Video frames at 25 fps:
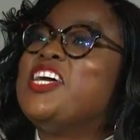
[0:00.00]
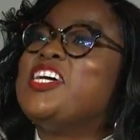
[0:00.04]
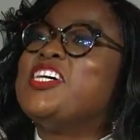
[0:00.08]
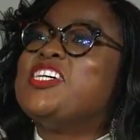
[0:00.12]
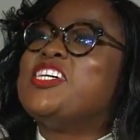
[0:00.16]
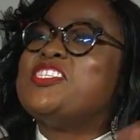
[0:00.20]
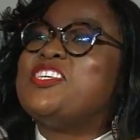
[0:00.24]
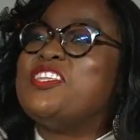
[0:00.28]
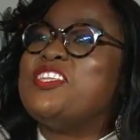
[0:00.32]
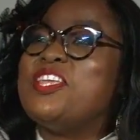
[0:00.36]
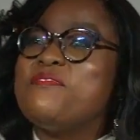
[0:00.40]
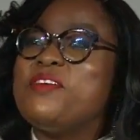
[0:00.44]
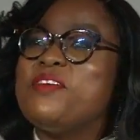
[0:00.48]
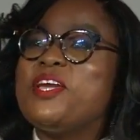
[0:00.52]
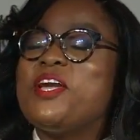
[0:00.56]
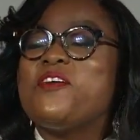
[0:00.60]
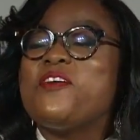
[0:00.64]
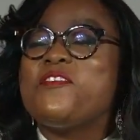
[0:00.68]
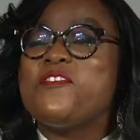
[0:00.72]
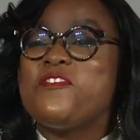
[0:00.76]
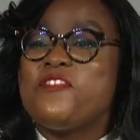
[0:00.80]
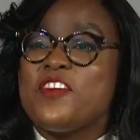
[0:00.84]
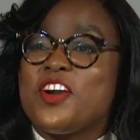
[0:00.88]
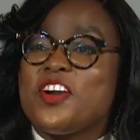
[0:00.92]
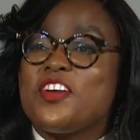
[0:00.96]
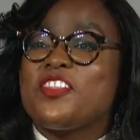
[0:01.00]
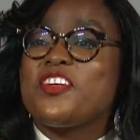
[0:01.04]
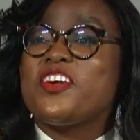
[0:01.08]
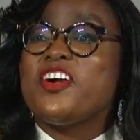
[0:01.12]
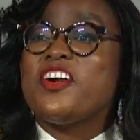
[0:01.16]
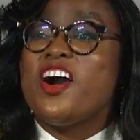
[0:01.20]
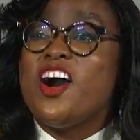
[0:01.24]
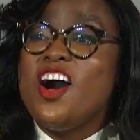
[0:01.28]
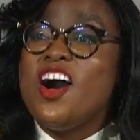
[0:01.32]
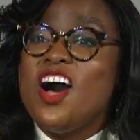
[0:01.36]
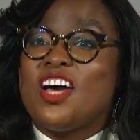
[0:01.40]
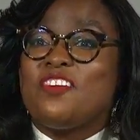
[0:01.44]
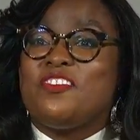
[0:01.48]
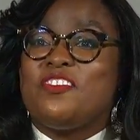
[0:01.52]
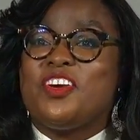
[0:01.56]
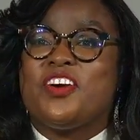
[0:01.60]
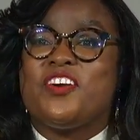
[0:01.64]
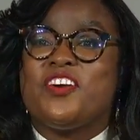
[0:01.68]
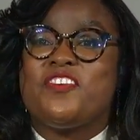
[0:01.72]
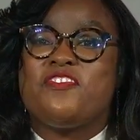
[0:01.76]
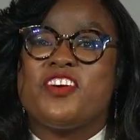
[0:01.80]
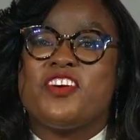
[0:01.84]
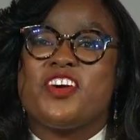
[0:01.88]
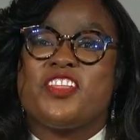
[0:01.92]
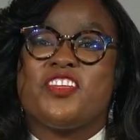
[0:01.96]
So then we go further
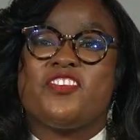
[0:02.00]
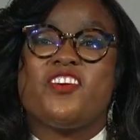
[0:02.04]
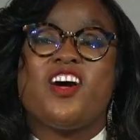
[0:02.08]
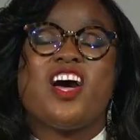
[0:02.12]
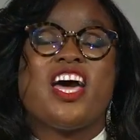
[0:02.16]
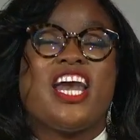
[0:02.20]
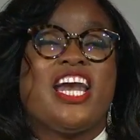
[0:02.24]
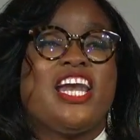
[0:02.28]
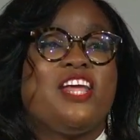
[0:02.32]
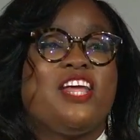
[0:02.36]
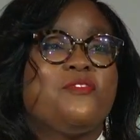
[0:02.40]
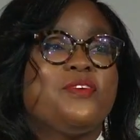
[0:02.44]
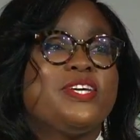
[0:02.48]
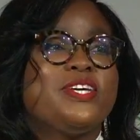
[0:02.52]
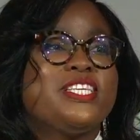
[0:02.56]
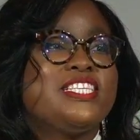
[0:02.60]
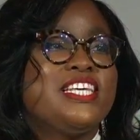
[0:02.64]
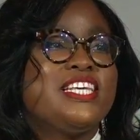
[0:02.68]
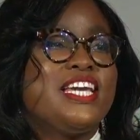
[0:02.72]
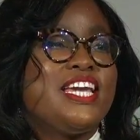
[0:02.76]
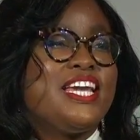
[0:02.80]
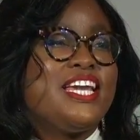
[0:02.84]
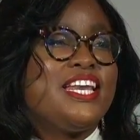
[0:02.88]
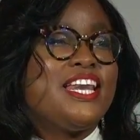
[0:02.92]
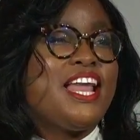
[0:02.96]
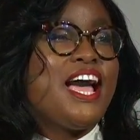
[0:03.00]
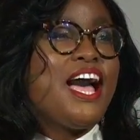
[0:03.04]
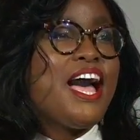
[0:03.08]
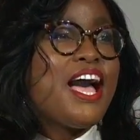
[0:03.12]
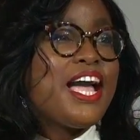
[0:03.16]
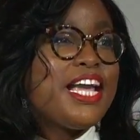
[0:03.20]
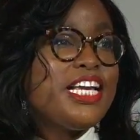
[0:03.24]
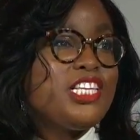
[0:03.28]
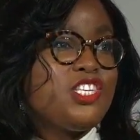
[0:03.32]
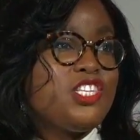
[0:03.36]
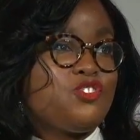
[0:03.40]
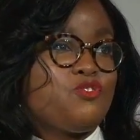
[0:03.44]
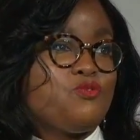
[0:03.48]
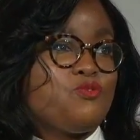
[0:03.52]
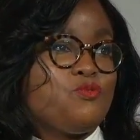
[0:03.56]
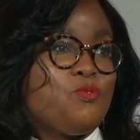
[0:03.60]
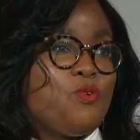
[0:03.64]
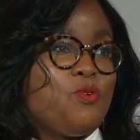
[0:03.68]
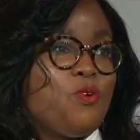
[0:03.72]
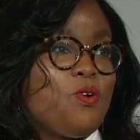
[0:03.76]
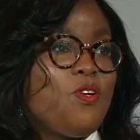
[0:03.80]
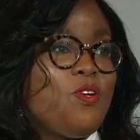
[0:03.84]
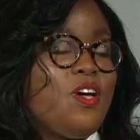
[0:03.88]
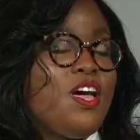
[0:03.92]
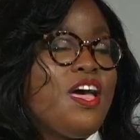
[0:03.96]
on, and it was in high
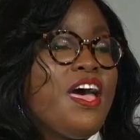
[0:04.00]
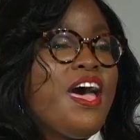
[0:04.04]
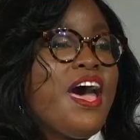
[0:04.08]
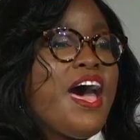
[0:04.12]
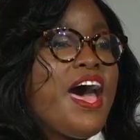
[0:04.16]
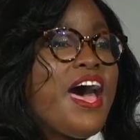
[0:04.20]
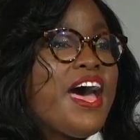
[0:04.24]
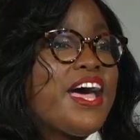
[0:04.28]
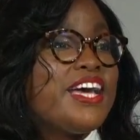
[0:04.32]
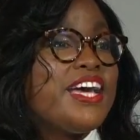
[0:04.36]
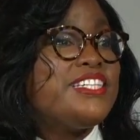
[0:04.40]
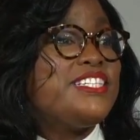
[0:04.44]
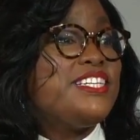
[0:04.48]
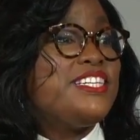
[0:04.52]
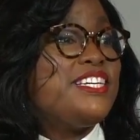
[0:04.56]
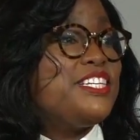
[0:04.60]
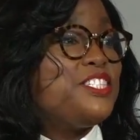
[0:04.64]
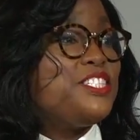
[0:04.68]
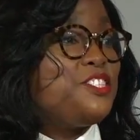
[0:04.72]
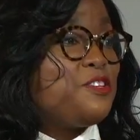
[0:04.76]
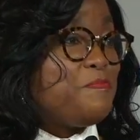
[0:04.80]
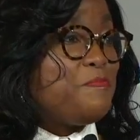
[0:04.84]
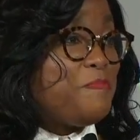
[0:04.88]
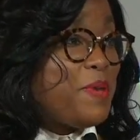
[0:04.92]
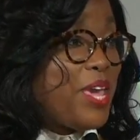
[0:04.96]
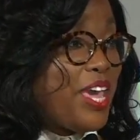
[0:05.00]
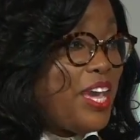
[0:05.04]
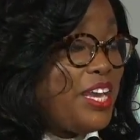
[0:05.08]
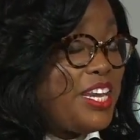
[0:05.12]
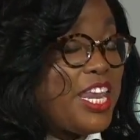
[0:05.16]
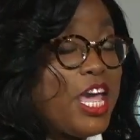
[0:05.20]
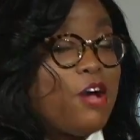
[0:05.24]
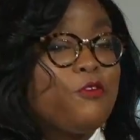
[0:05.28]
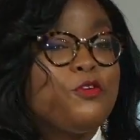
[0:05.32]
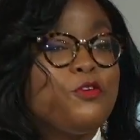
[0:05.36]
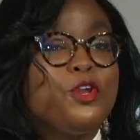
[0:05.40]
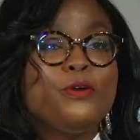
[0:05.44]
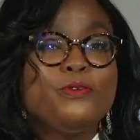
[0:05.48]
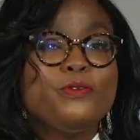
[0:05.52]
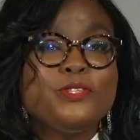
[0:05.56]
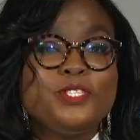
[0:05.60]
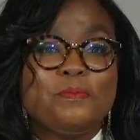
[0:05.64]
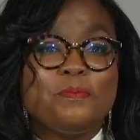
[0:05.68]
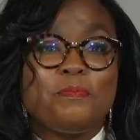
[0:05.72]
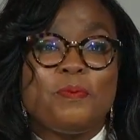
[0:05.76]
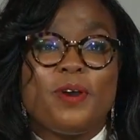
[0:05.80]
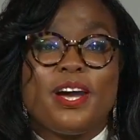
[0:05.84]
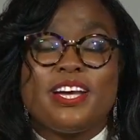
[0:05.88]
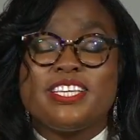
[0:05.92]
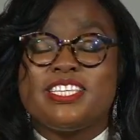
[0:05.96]
school, I did debate. Now, no
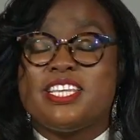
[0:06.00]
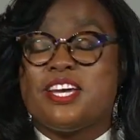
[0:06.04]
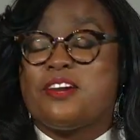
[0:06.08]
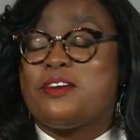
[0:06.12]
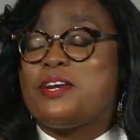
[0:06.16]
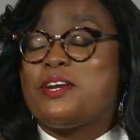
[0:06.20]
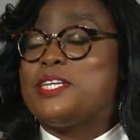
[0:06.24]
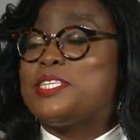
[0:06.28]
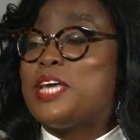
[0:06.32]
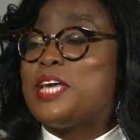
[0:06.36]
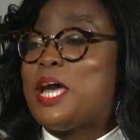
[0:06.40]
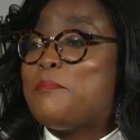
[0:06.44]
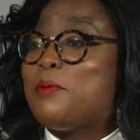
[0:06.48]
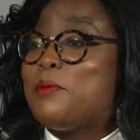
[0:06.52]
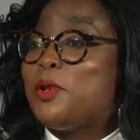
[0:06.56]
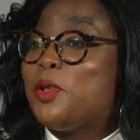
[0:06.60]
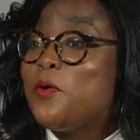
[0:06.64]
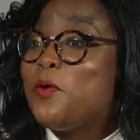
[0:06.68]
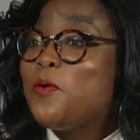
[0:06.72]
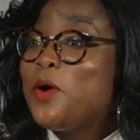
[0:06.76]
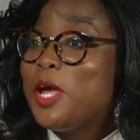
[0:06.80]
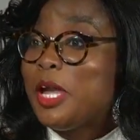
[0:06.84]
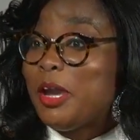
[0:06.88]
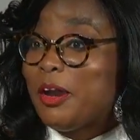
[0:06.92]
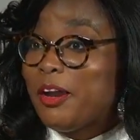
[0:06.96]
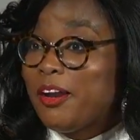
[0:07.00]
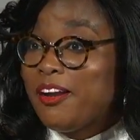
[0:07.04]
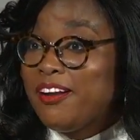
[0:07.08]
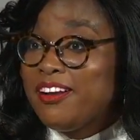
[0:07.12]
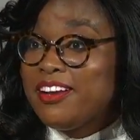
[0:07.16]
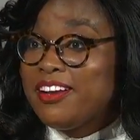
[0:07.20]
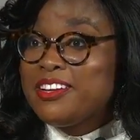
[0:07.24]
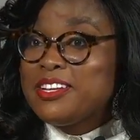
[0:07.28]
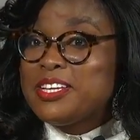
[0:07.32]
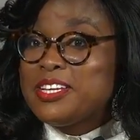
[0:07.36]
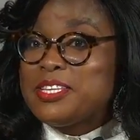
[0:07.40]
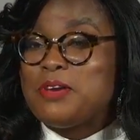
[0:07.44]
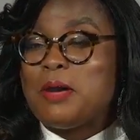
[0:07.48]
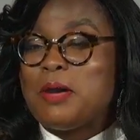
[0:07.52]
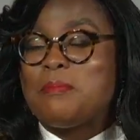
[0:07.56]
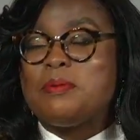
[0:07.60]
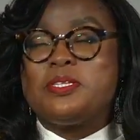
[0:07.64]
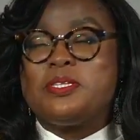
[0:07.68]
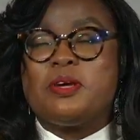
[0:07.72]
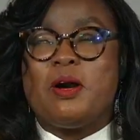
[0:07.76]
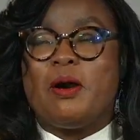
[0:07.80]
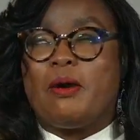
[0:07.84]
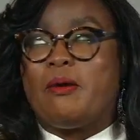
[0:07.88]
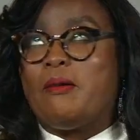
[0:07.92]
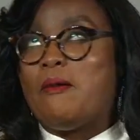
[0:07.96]
surprise there, because I'm a lawyer, so I've been
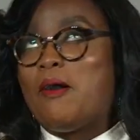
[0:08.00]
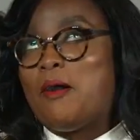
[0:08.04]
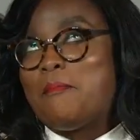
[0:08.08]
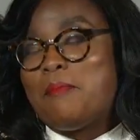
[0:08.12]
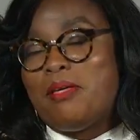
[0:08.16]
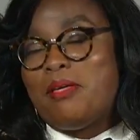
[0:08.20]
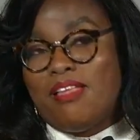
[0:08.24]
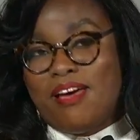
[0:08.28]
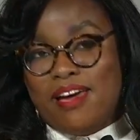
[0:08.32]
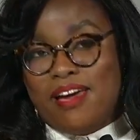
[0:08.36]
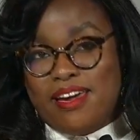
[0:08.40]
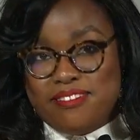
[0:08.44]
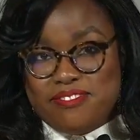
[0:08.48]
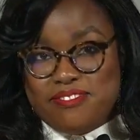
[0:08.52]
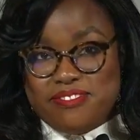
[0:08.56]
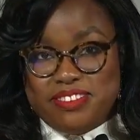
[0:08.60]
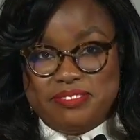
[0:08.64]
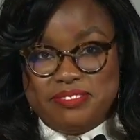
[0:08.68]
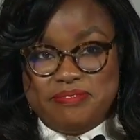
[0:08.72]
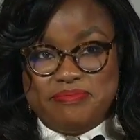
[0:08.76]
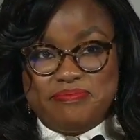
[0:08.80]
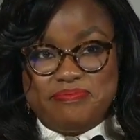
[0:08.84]
talking all my life.